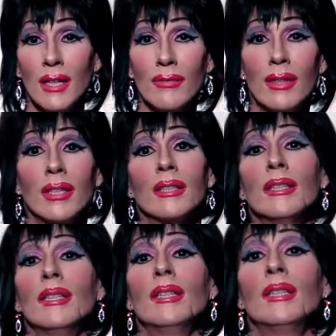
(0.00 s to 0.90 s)
love, then
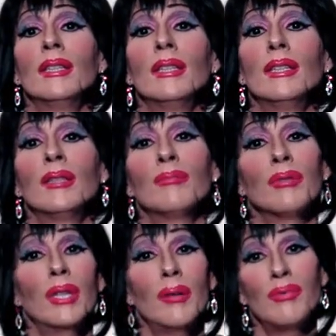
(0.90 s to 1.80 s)

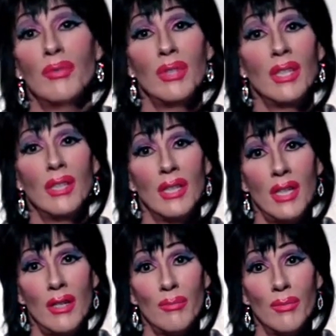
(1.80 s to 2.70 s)
perhaps you need to get
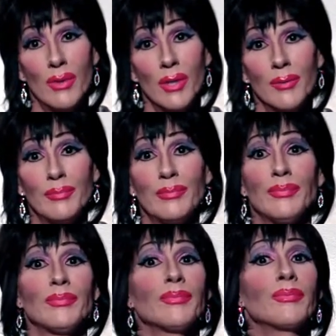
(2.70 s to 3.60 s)
out more.
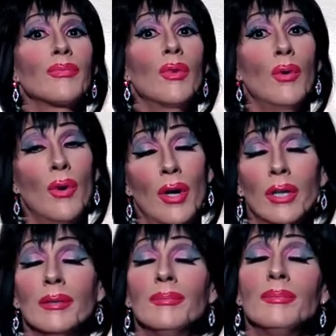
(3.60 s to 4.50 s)

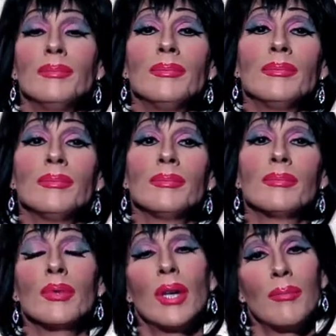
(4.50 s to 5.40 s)
Or
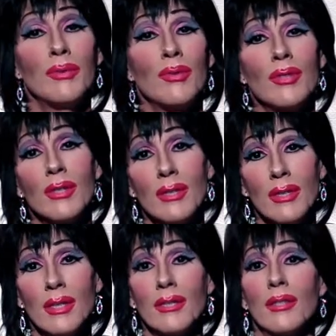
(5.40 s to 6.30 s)
perhaps you should just
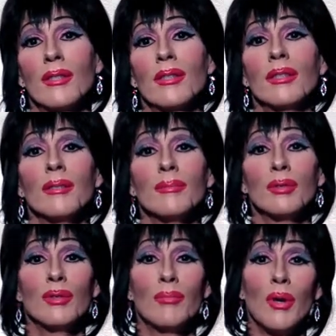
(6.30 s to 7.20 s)
listen to the
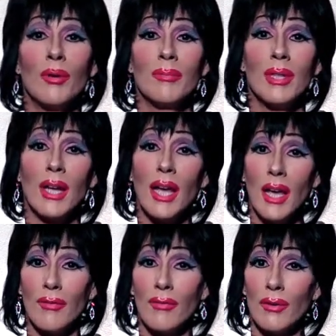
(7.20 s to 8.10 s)
two poems that I
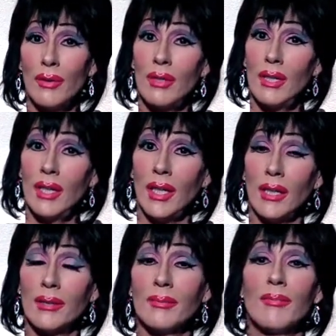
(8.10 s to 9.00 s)
have for you tonight.